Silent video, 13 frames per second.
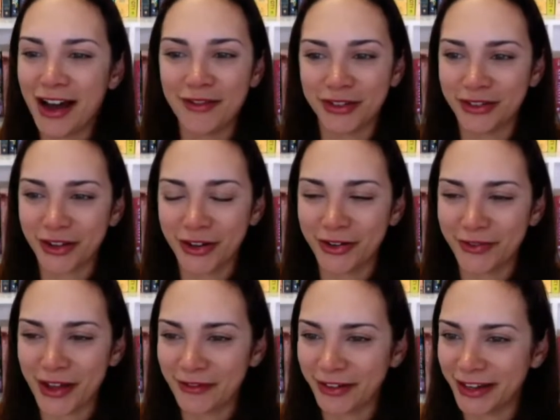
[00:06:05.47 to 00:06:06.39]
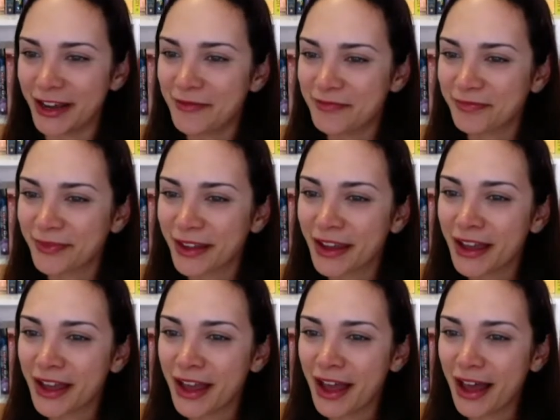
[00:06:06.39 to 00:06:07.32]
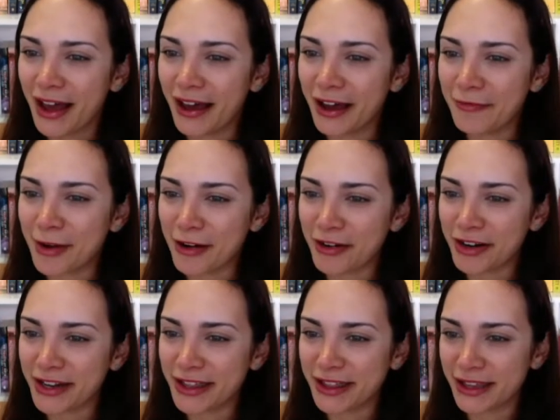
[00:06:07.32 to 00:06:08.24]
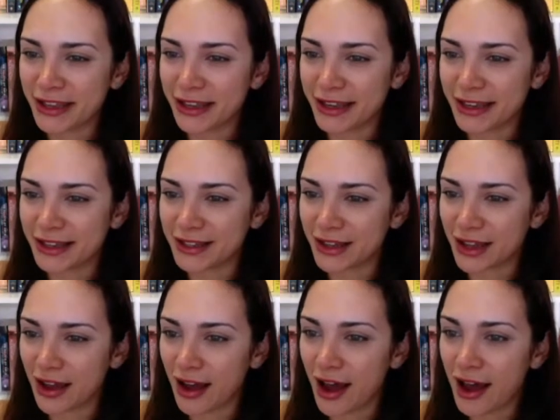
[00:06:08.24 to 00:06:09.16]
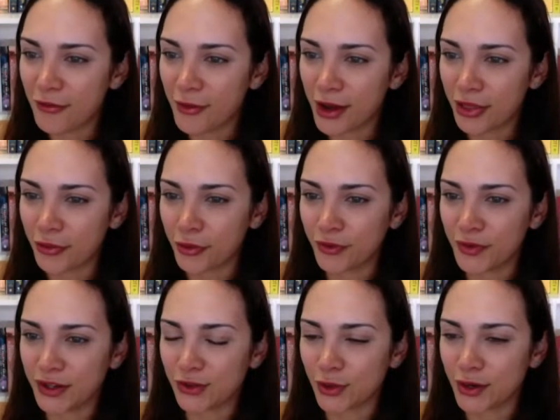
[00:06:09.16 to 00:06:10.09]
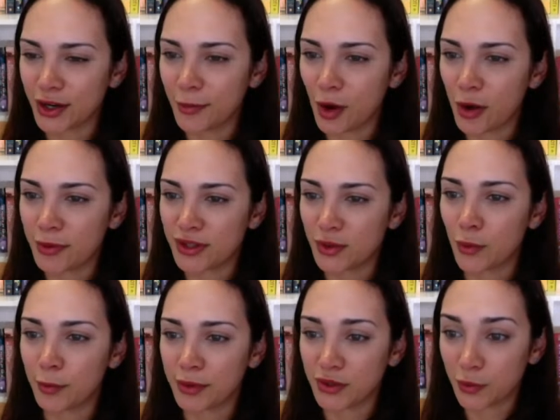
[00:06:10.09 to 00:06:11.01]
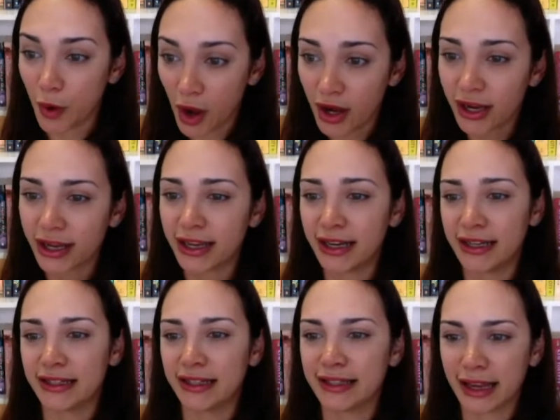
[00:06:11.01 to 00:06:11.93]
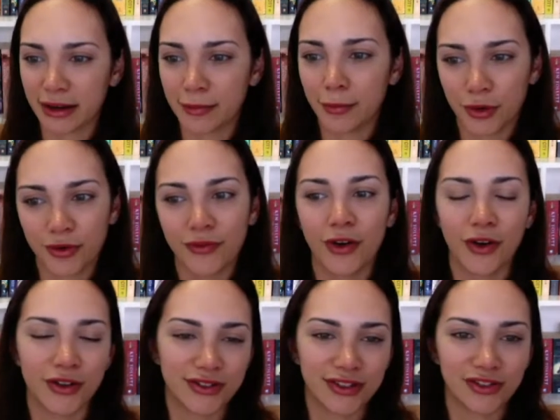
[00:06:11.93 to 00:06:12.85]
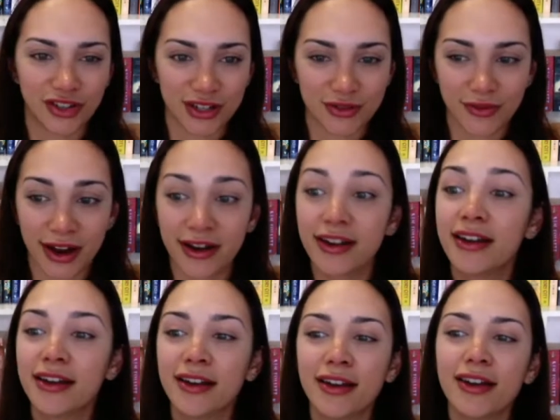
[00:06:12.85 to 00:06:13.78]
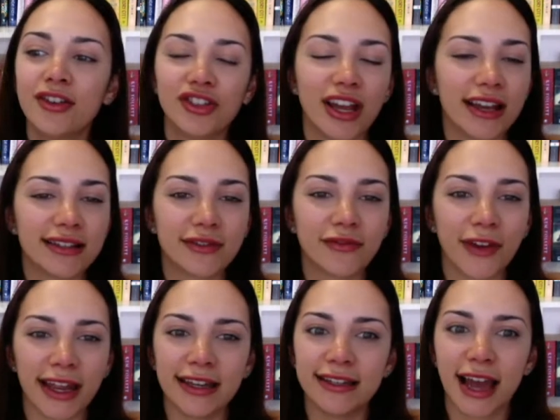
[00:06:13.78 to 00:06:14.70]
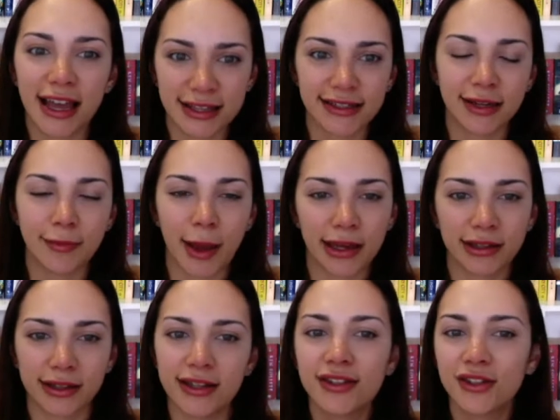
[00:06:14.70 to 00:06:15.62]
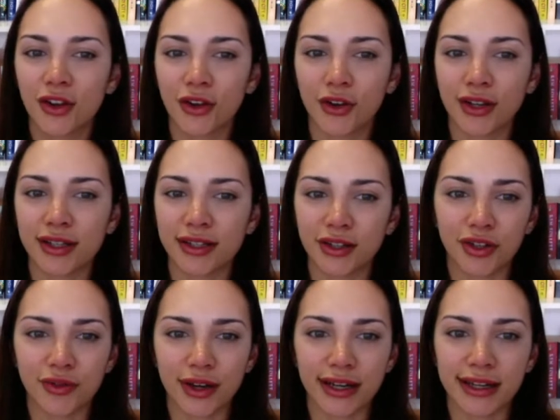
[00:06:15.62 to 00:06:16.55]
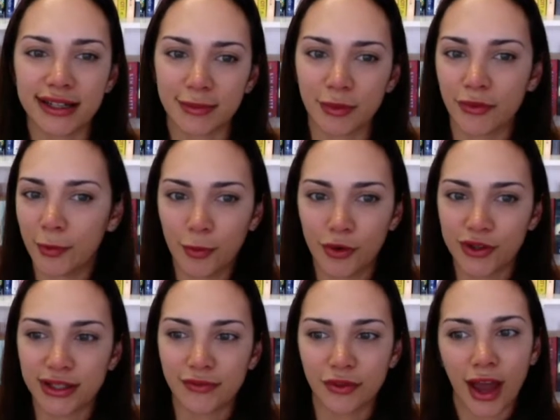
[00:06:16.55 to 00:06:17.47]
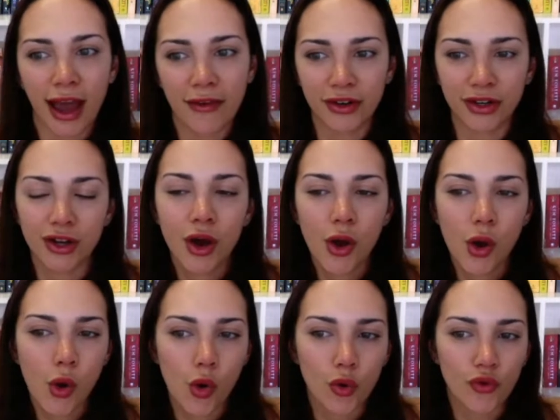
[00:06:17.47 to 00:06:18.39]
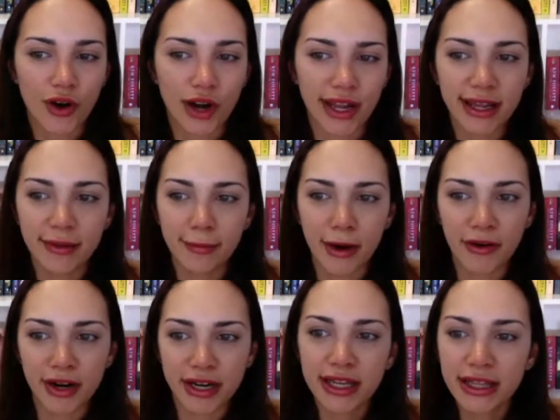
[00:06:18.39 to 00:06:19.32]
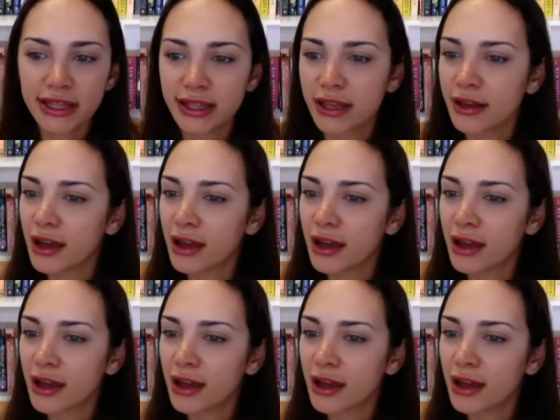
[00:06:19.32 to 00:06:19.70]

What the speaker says: I haven't heard of that one yet. Meredith is halfway through Victoria Perman's A Woman's Work. It is the second book of hers that she's read. She has a fantastic backlist, so continue reading some of her books if you haven't already, Meredith.